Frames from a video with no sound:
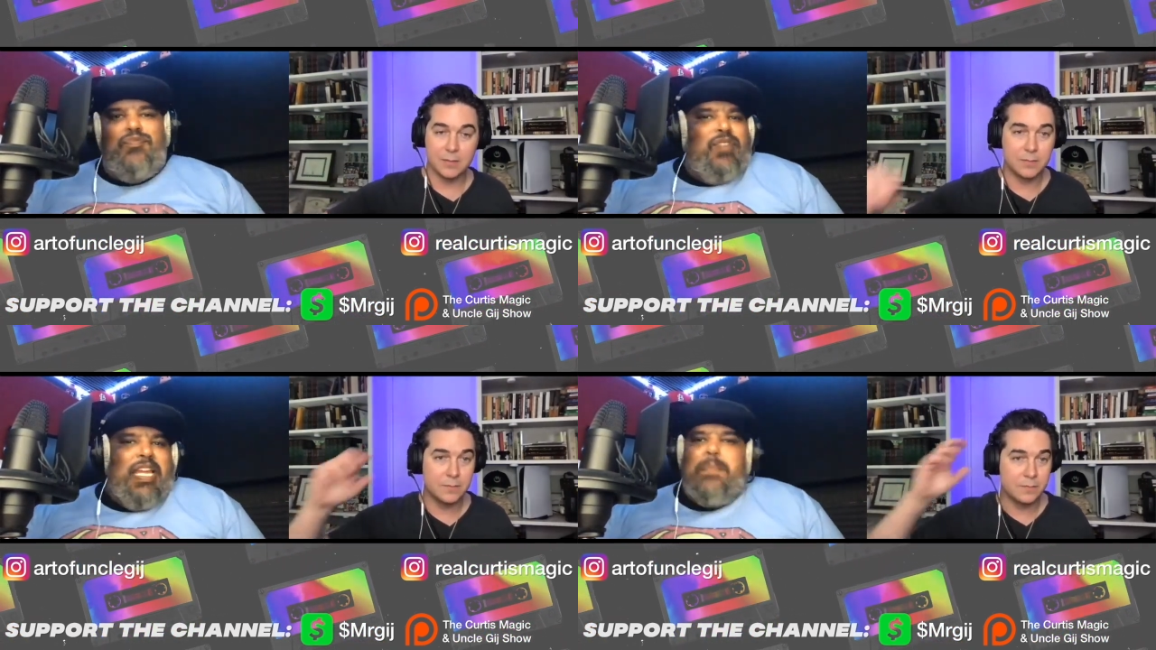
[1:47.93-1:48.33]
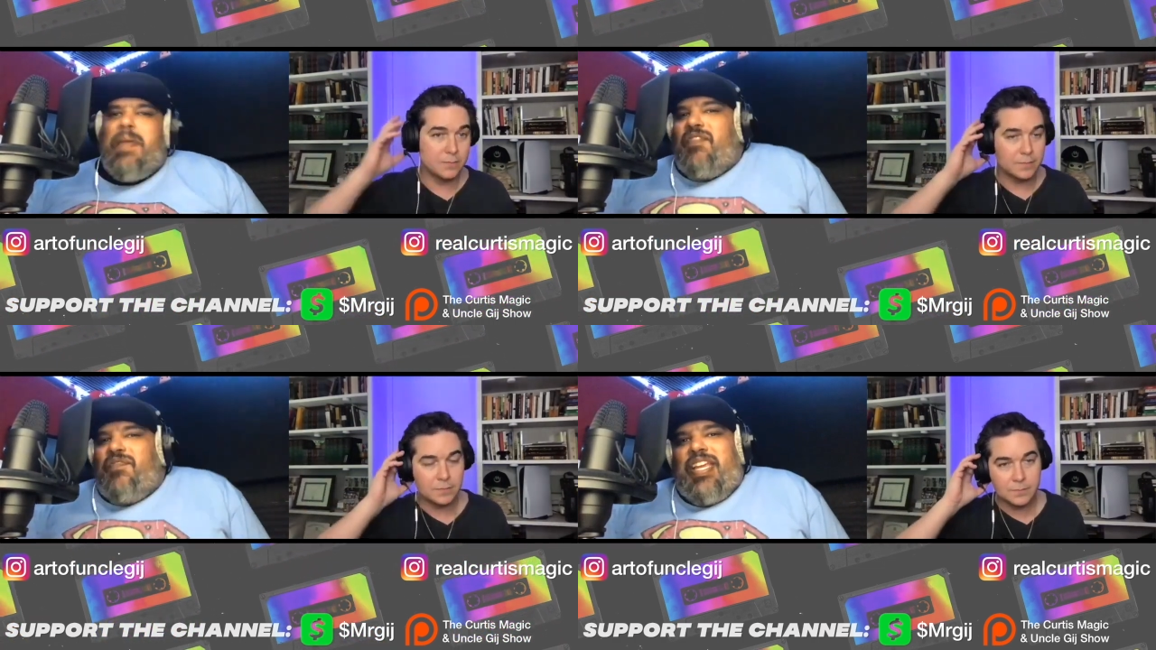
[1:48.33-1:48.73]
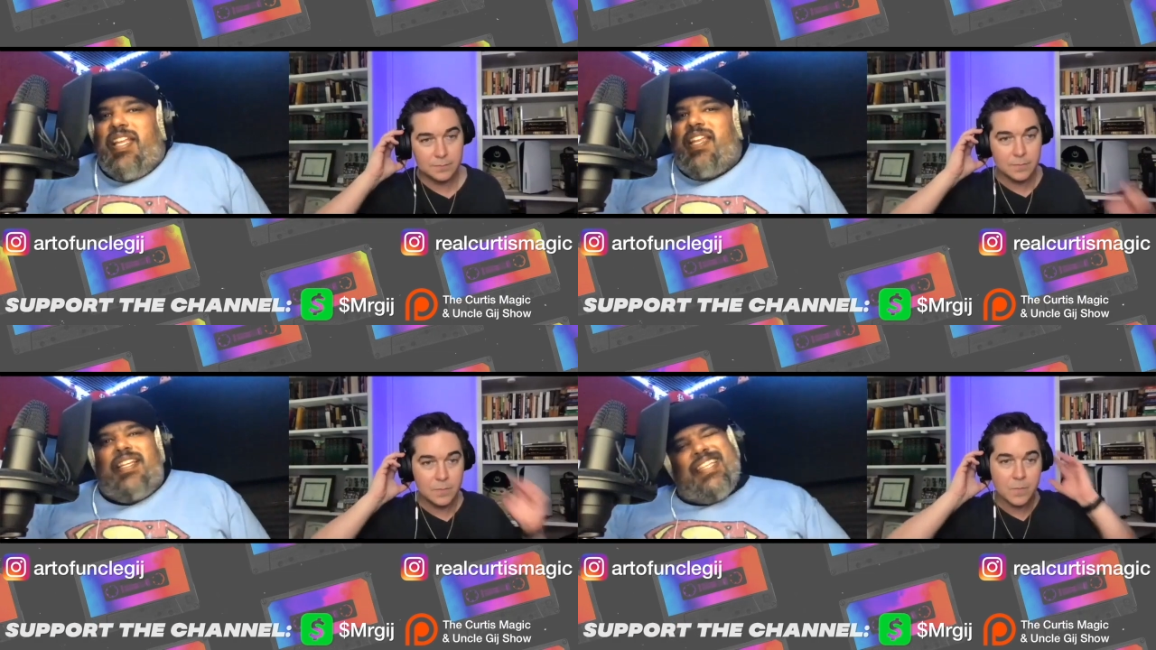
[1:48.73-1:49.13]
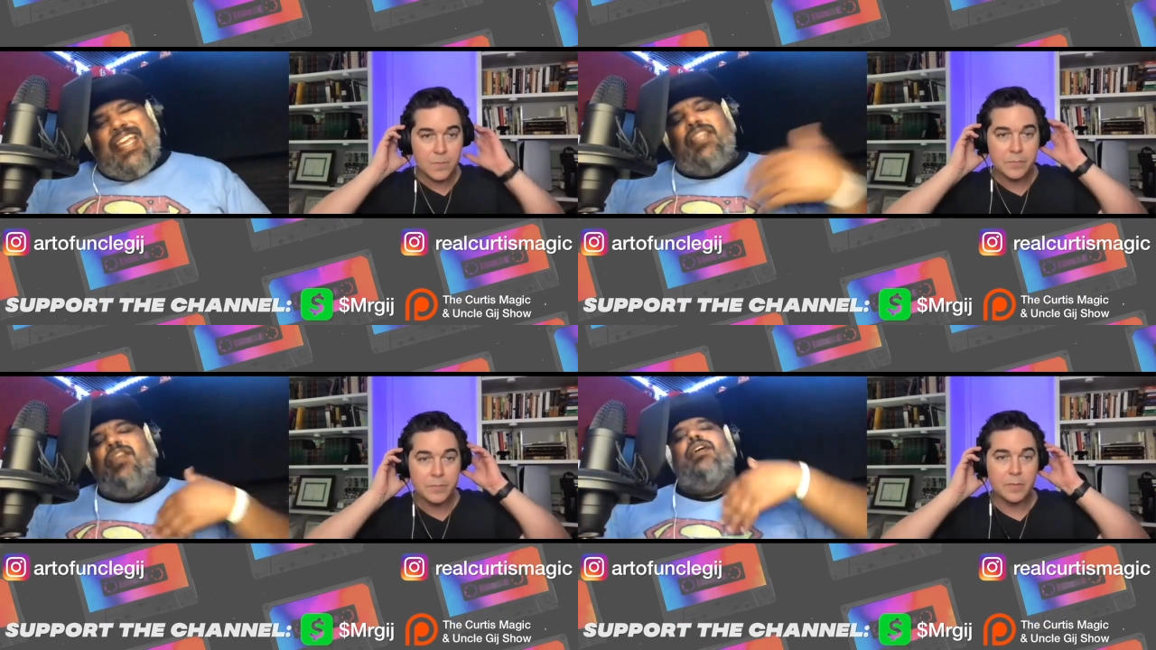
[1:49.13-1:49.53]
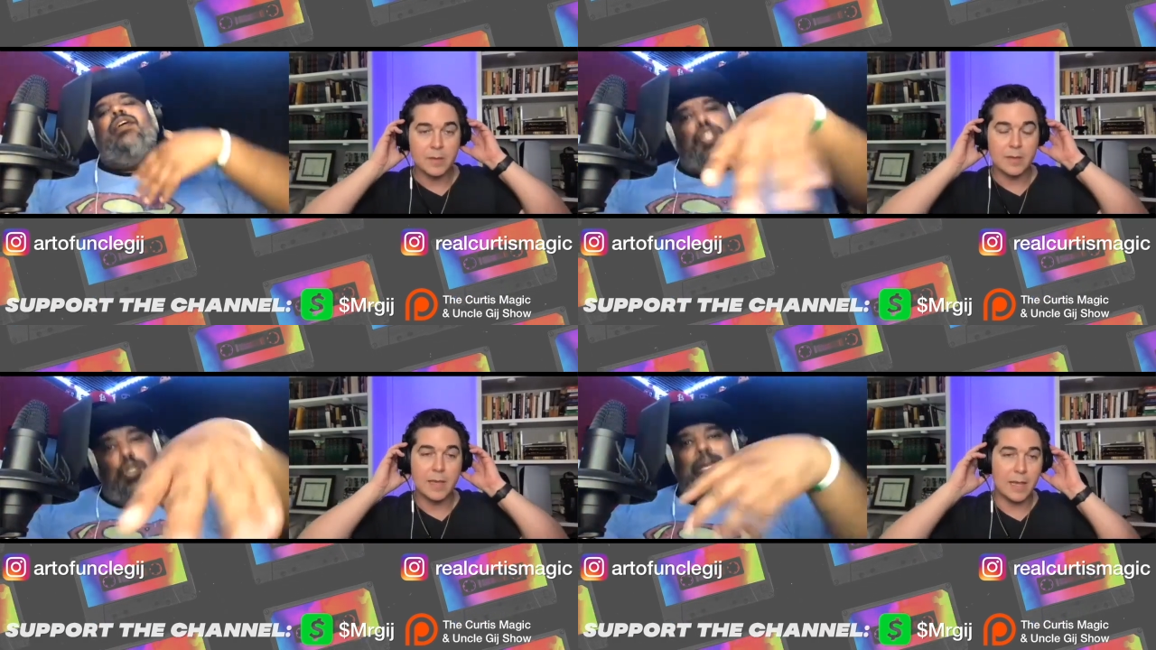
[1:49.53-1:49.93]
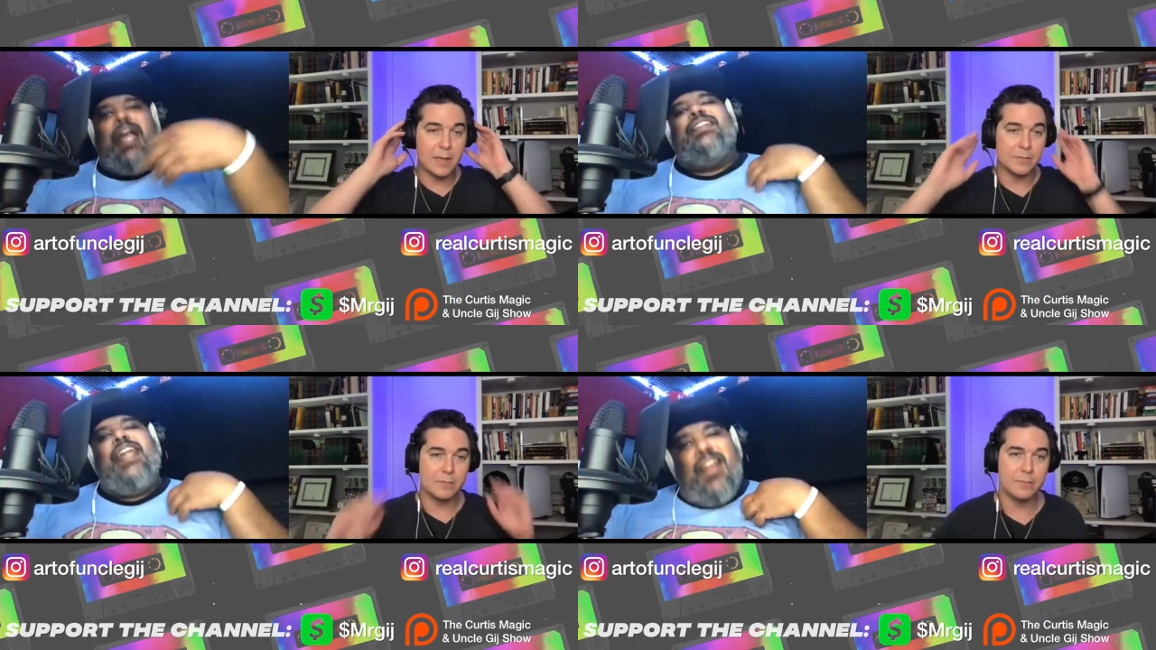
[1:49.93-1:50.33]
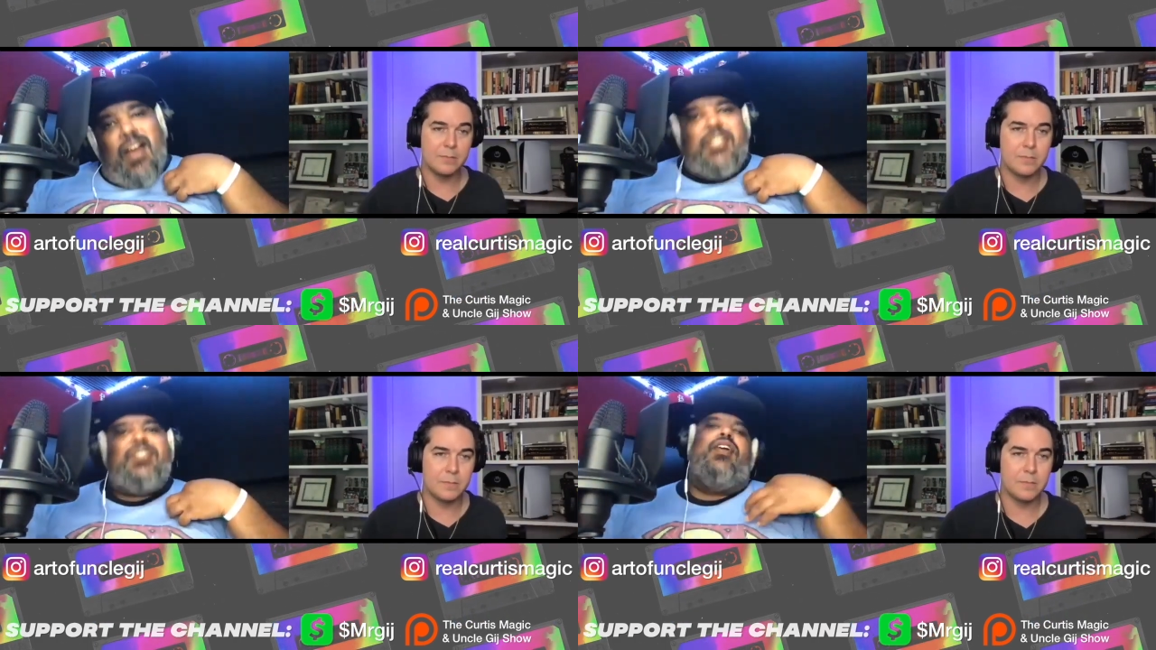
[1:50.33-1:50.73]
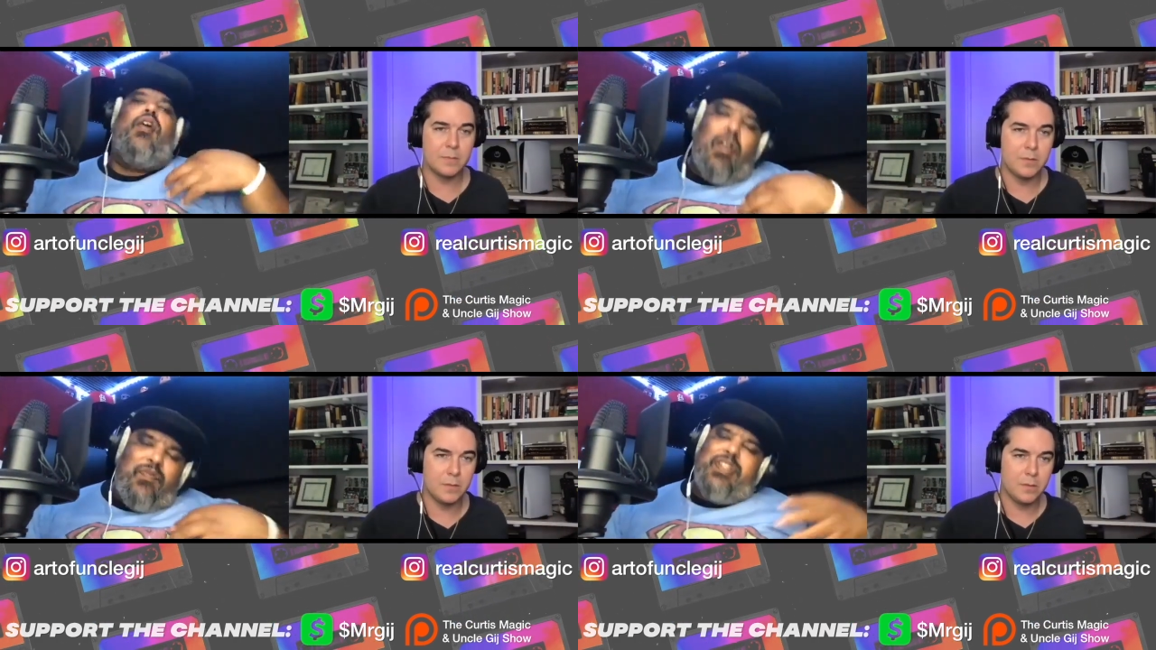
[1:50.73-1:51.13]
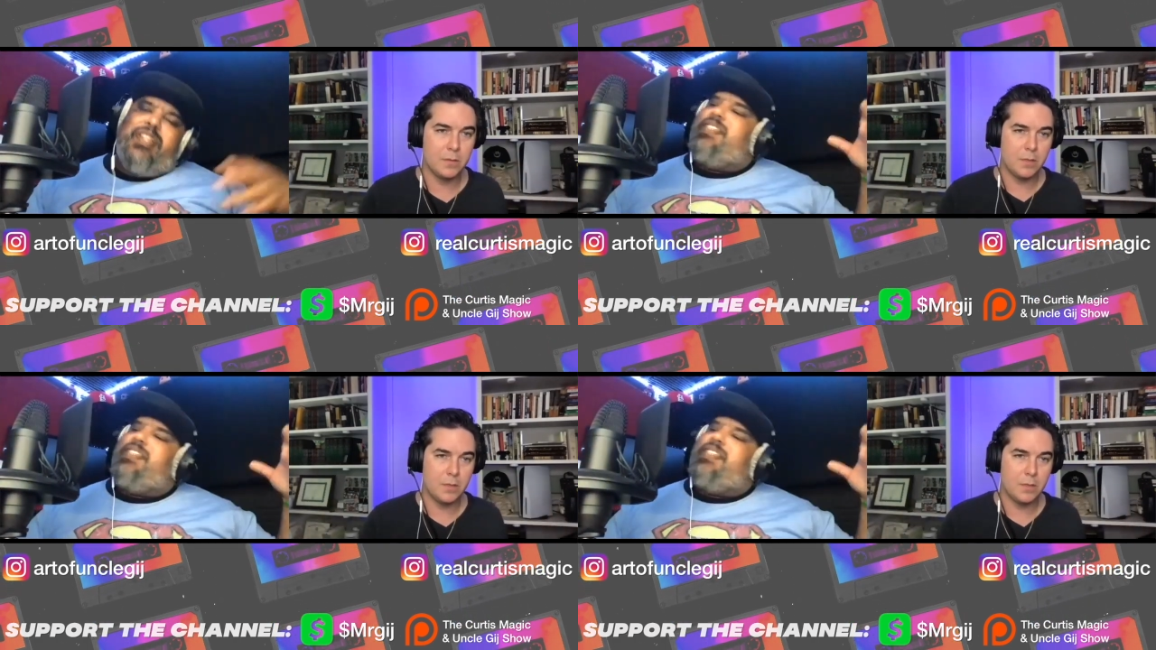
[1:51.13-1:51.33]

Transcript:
Speaker 1: in my feelings. And you yeah. guys had us in our feelings.